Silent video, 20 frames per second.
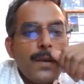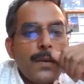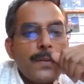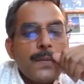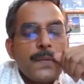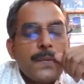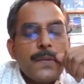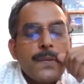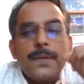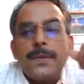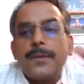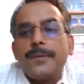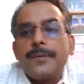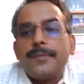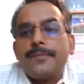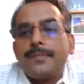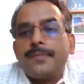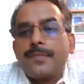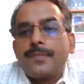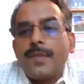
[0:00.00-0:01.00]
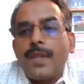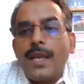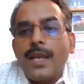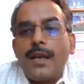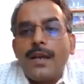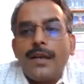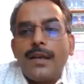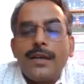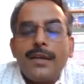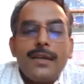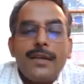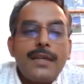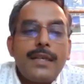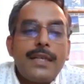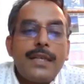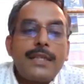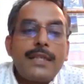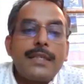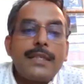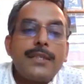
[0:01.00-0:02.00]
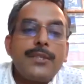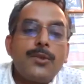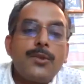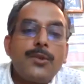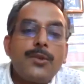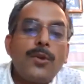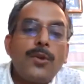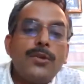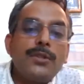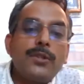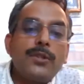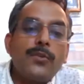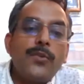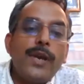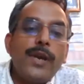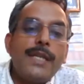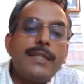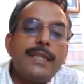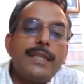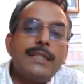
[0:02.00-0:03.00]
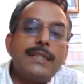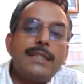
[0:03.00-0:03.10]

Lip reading: So, when